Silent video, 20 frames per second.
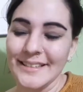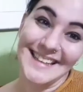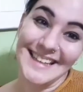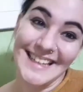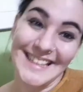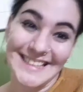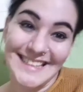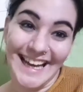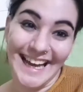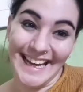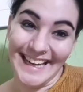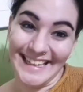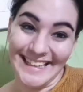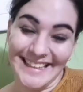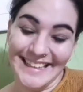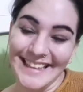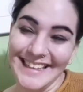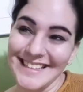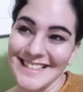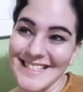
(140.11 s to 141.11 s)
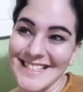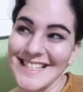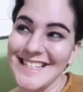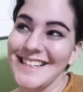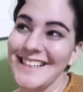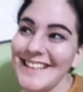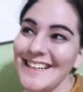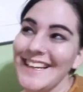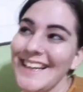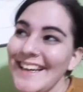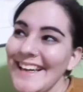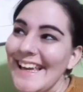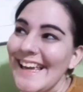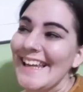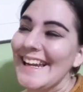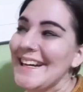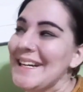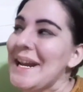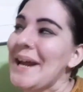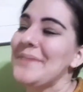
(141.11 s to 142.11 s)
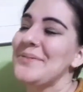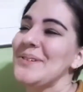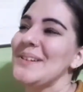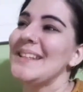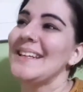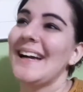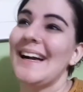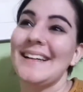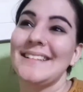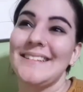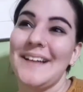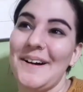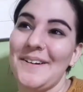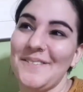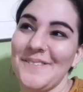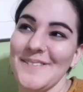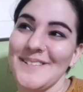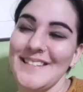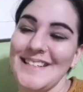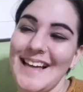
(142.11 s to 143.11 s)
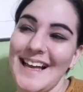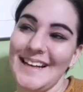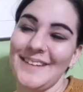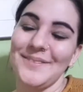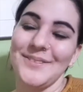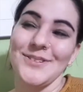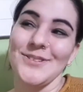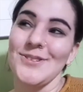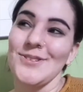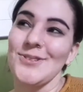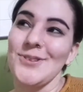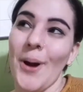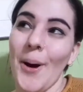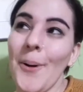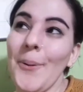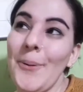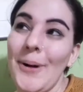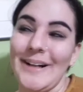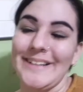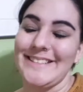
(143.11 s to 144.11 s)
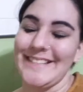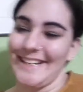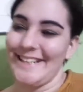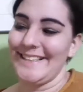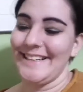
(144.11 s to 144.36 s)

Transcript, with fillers: Like dang, it just it had everything I loved and it was so well done.